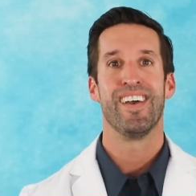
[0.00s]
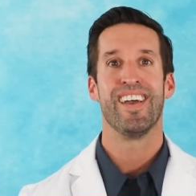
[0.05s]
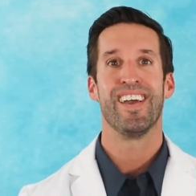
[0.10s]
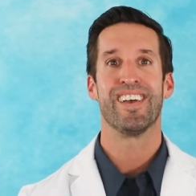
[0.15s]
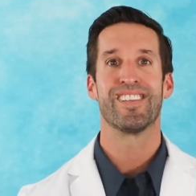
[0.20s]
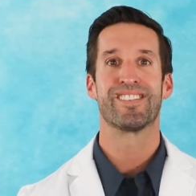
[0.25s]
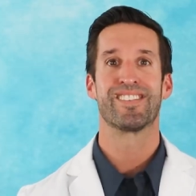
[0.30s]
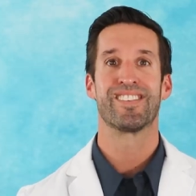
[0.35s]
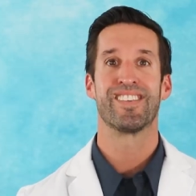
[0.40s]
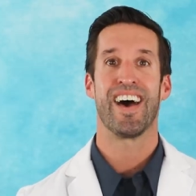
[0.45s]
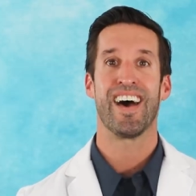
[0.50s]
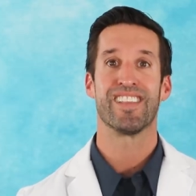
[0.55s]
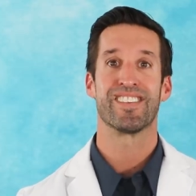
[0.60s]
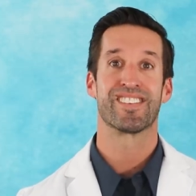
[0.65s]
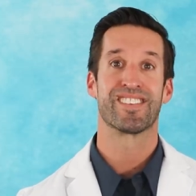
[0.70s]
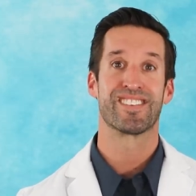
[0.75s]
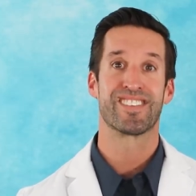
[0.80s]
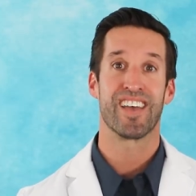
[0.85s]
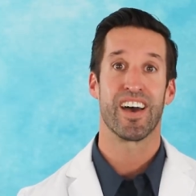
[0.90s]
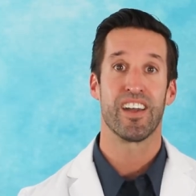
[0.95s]
it's that
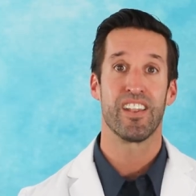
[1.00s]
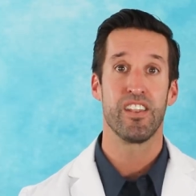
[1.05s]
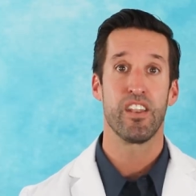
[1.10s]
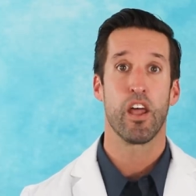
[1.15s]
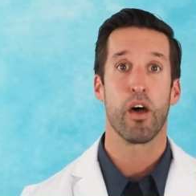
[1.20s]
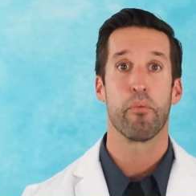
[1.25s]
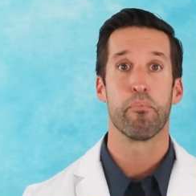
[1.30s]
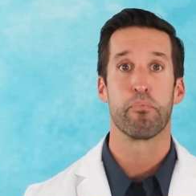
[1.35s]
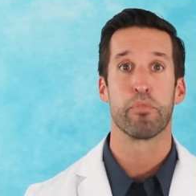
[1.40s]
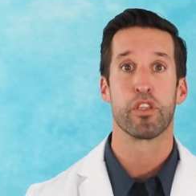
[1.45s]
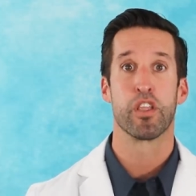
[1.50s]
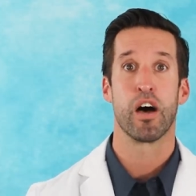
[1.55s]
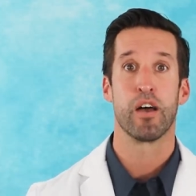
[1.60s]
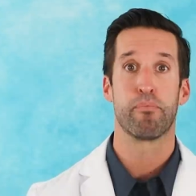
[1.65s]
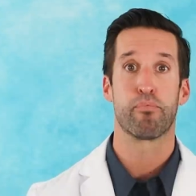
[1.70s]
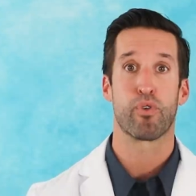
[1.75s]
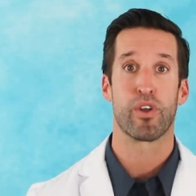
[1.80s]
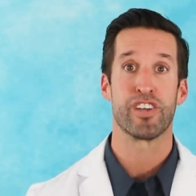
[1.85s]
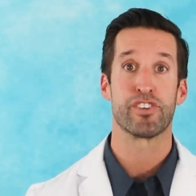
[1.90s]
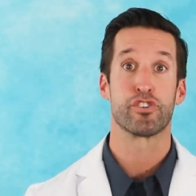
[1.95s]
sudden
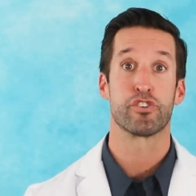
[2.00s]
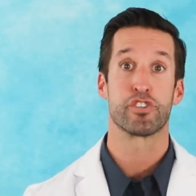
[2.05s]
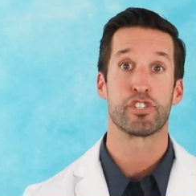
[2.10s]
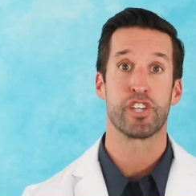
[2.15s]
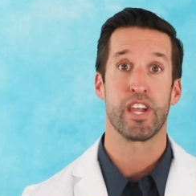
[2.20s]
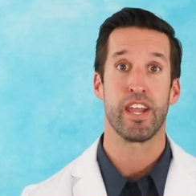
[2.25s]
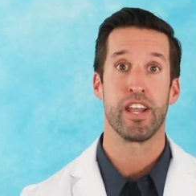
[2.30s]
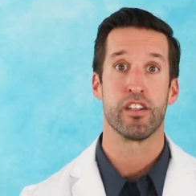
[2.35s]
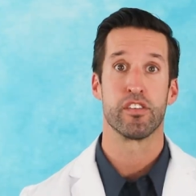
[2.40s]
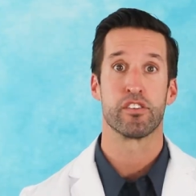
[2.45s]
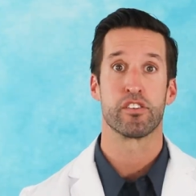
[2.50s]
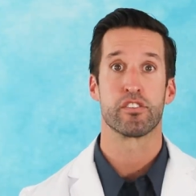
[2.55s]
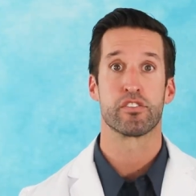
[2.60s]
blood pressure change.